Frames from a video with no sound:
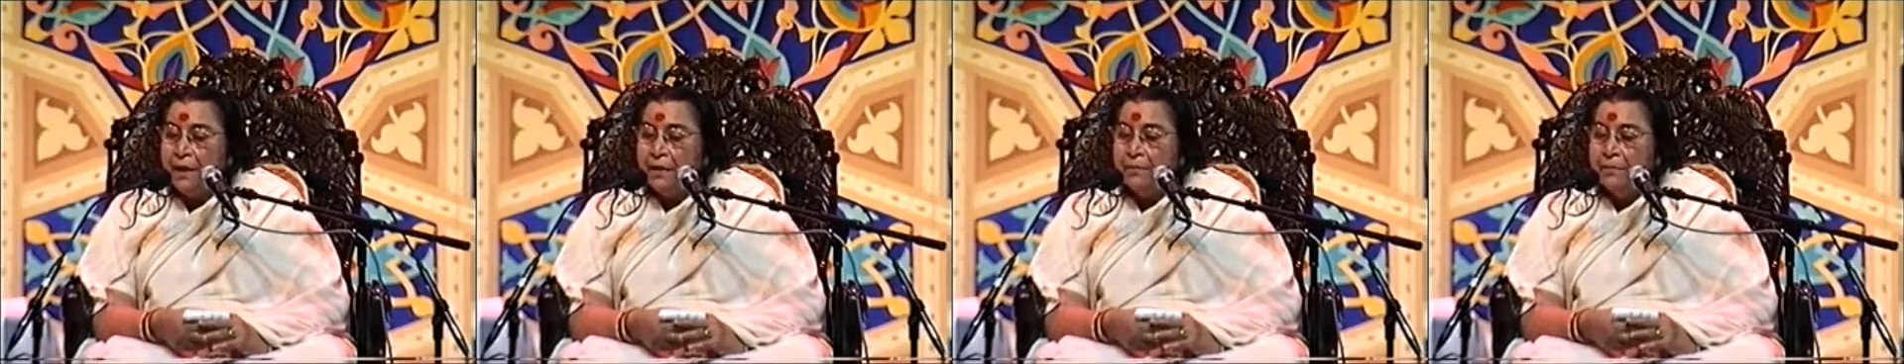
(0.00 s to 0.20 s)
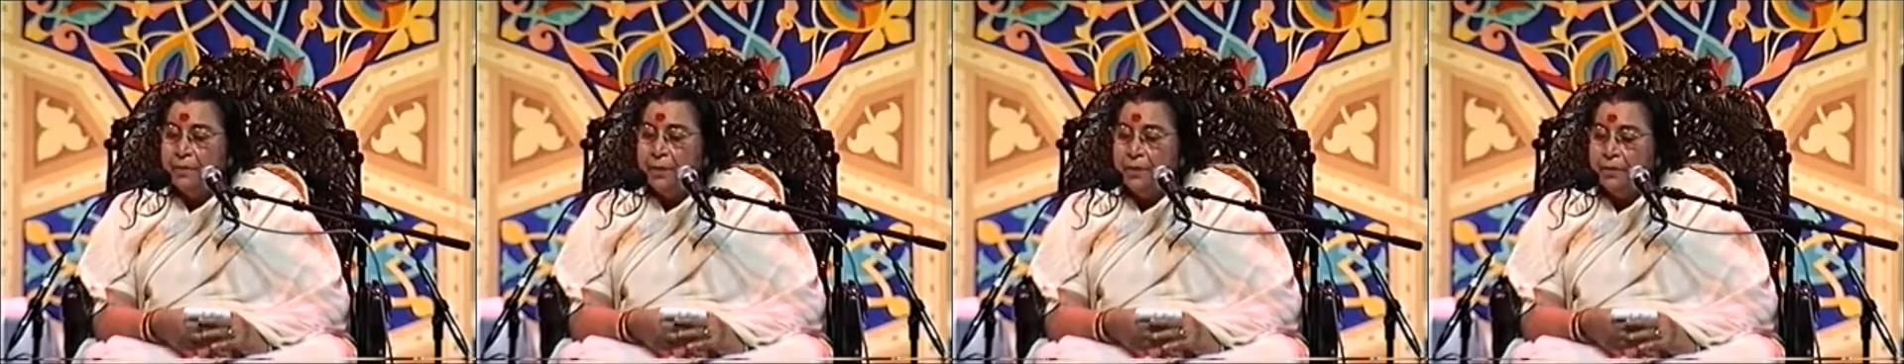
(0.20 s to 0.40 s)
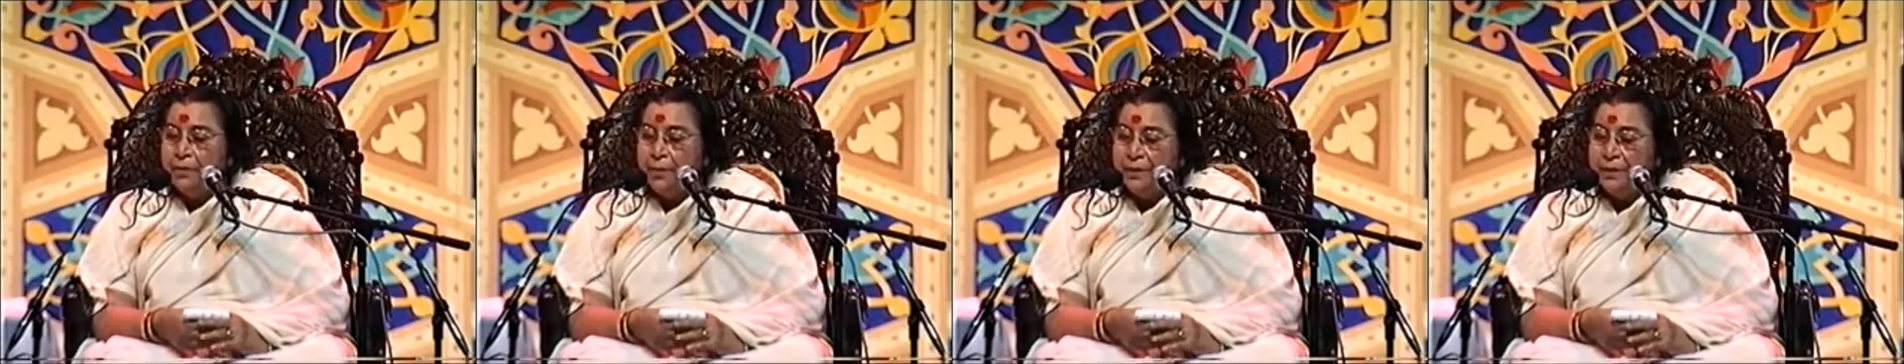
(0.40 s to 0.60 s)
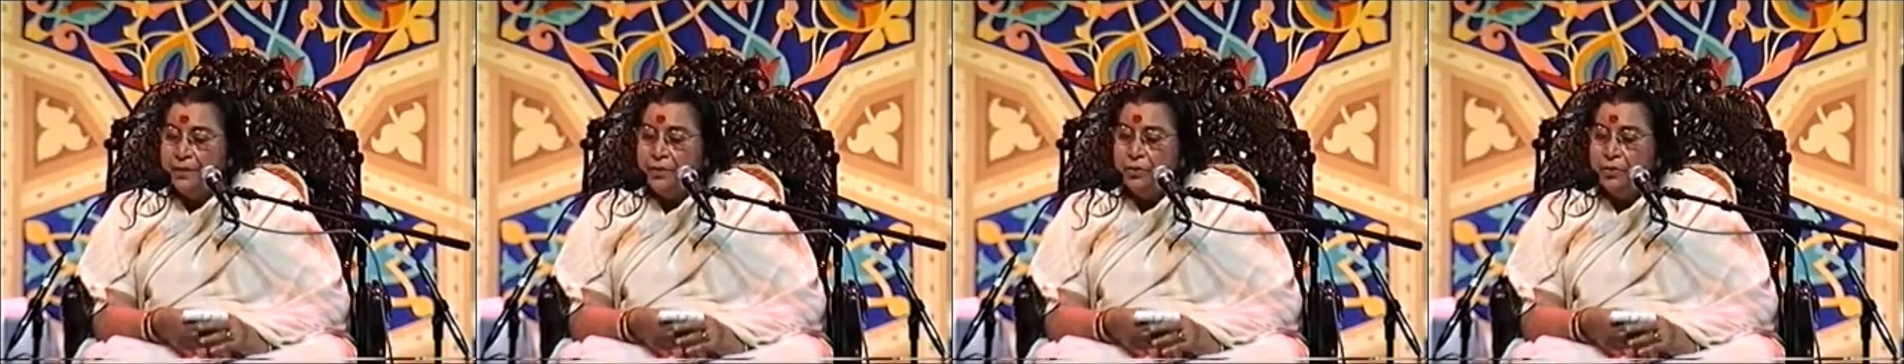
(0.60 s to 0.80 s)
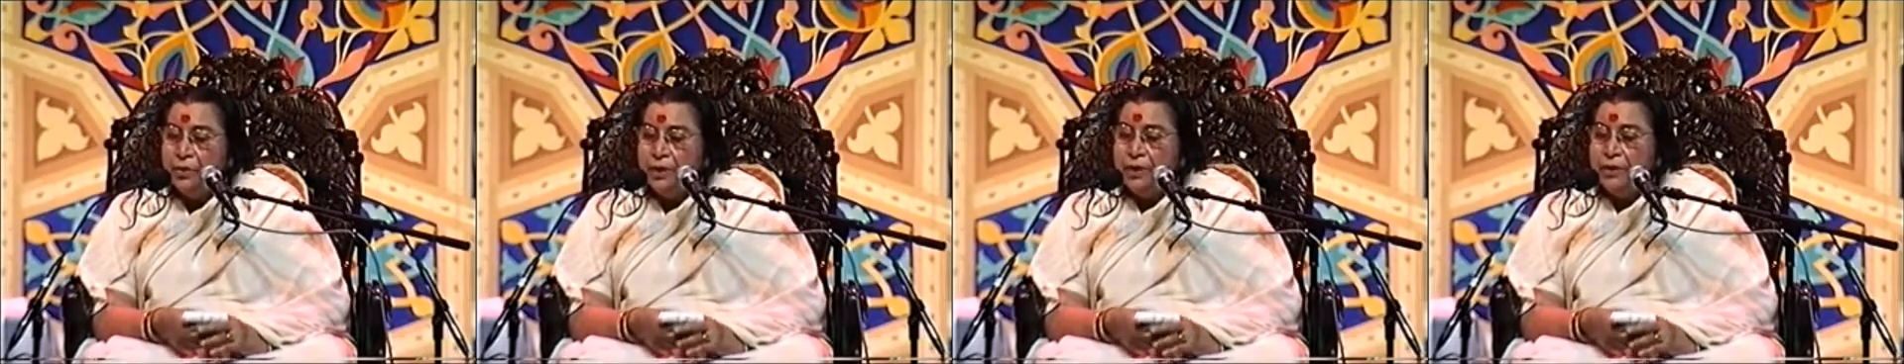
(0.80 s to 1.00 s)
But once
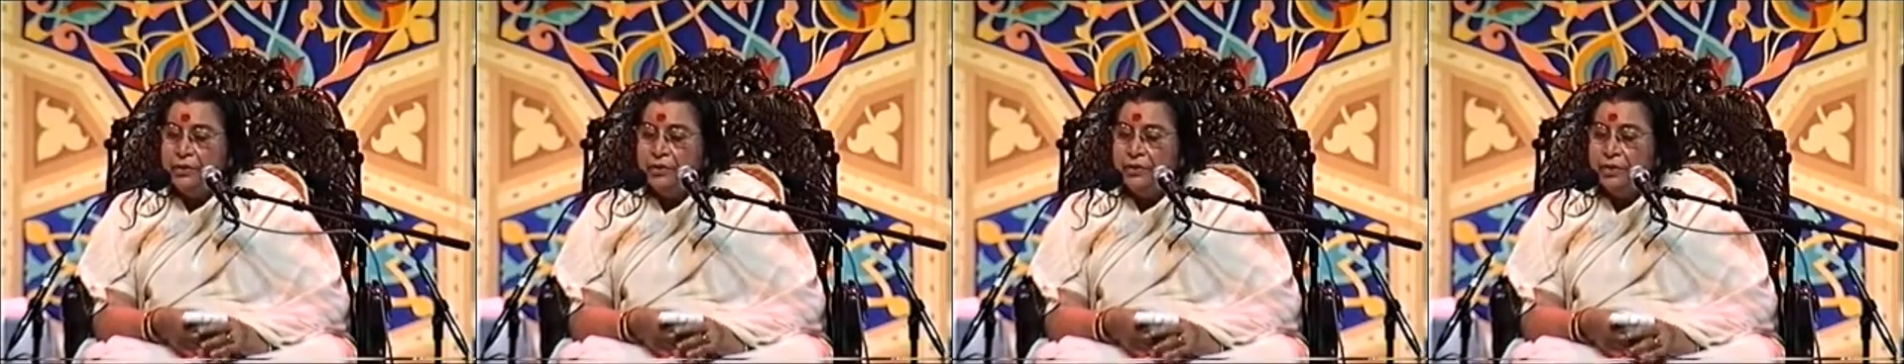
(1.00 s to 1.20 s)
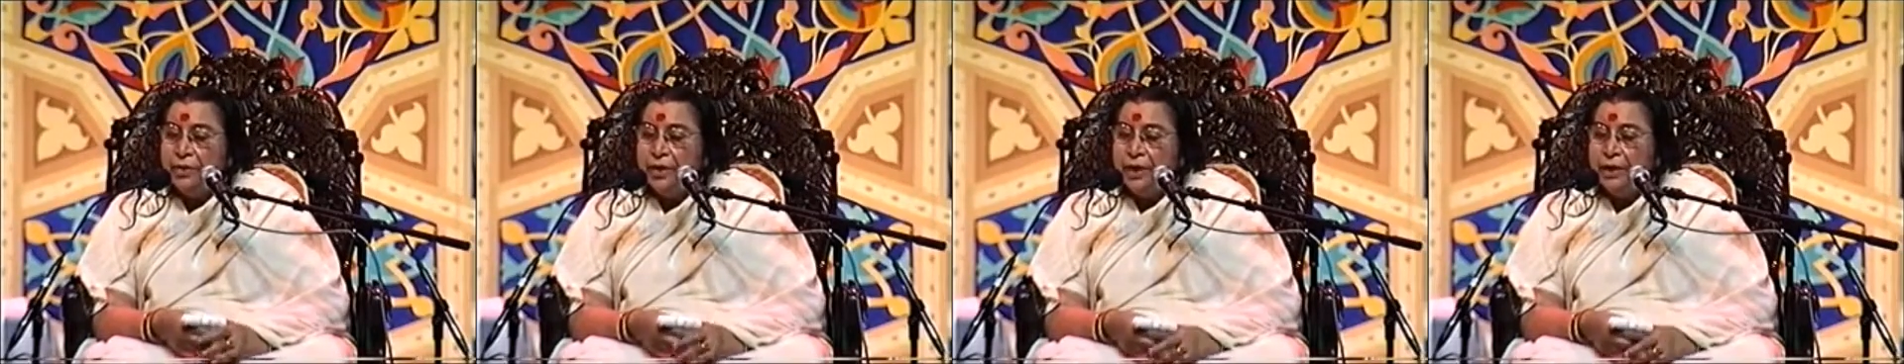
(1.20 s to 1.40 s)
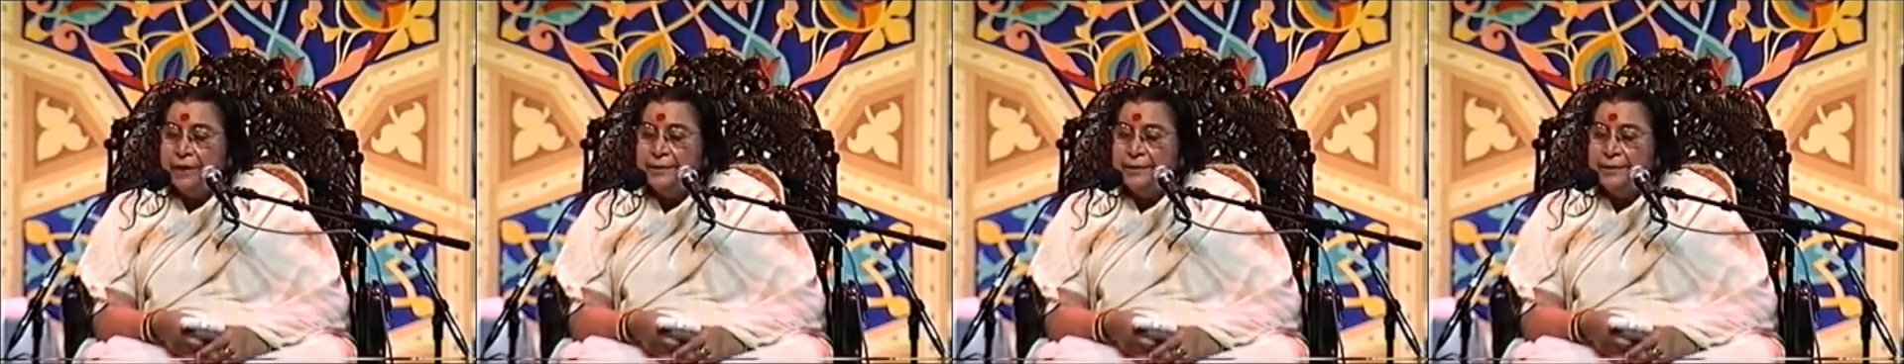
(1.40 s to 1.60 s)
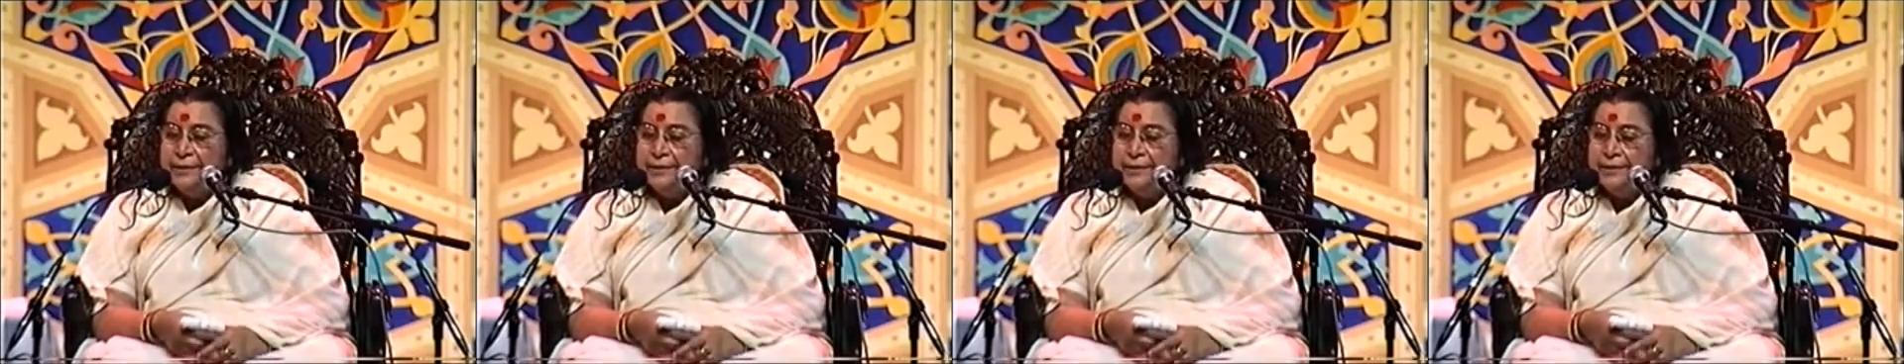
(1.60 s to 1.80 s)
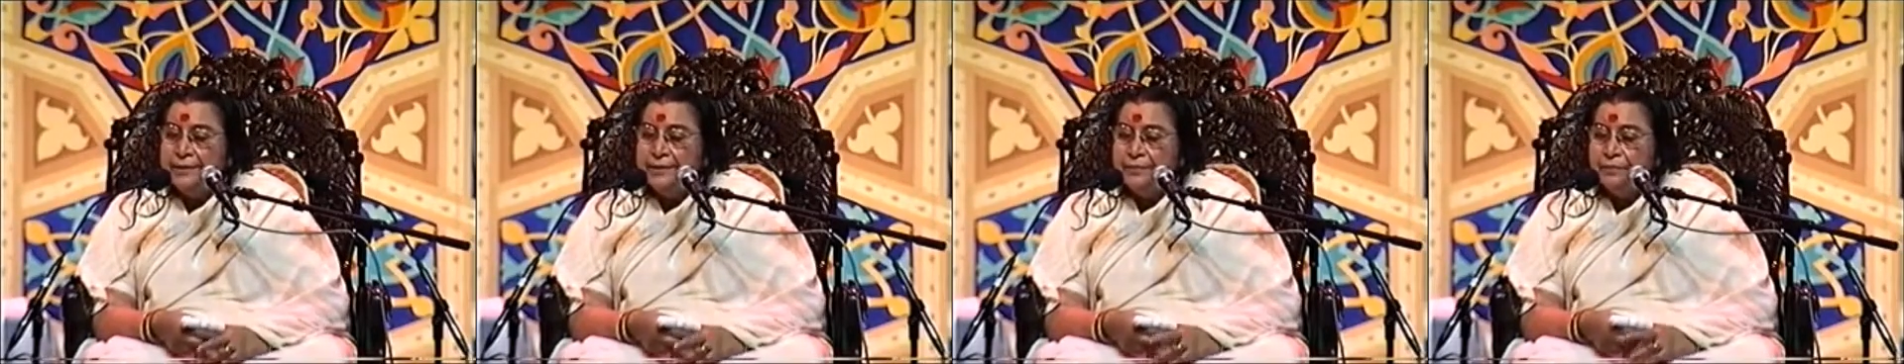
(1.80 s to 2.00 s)
you get your
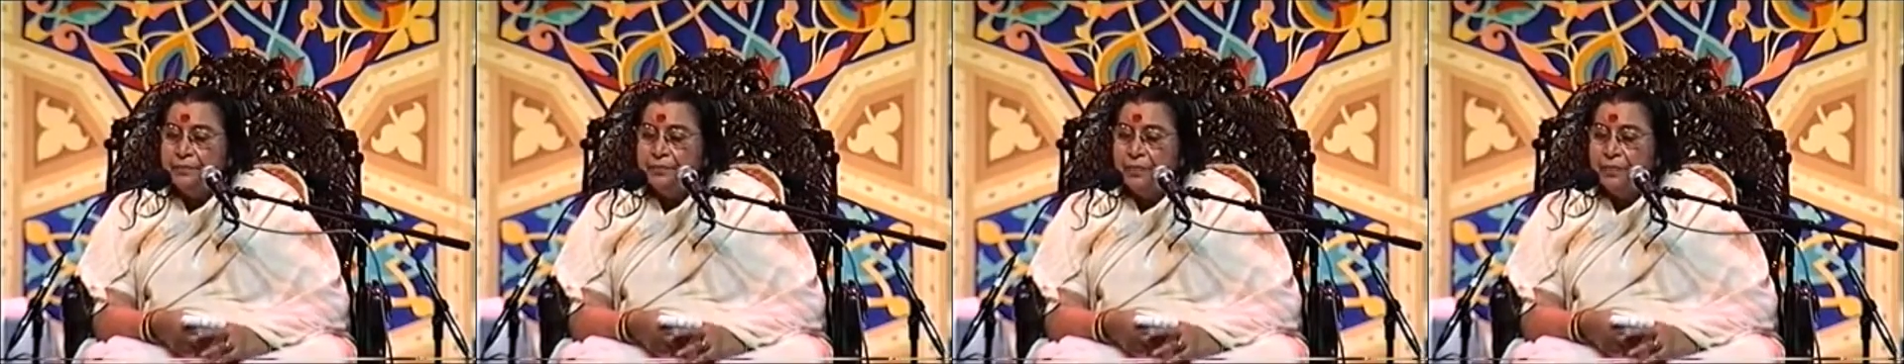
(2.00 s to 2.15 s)
realization,